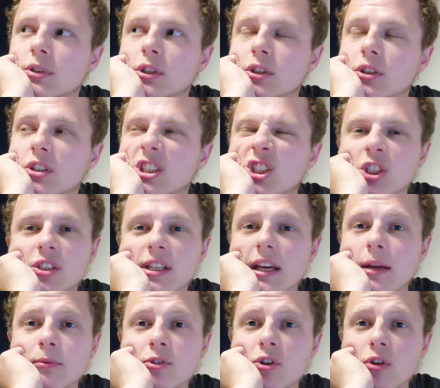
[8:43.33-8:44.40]
because he just
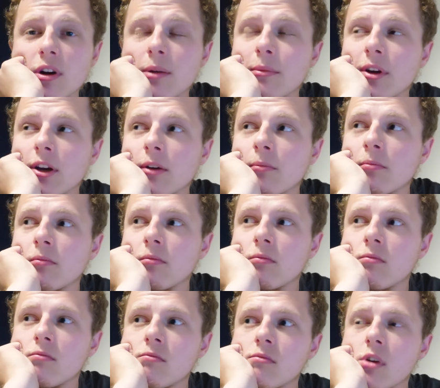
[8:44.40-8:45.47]
keeps screaming,
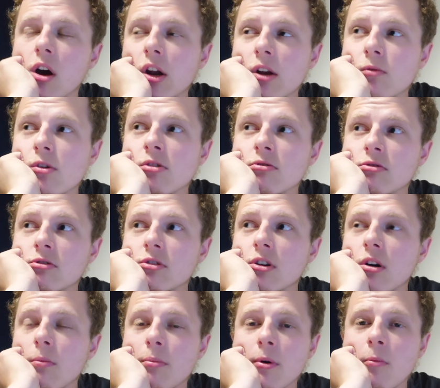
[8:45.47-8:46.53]
and he won't
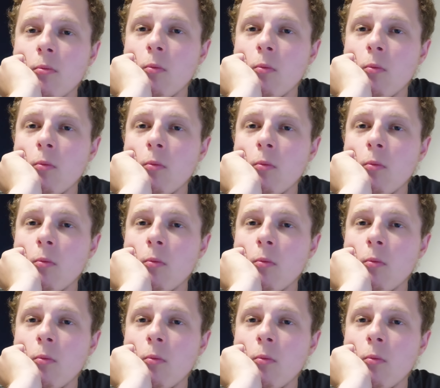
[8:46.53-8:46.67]
stop.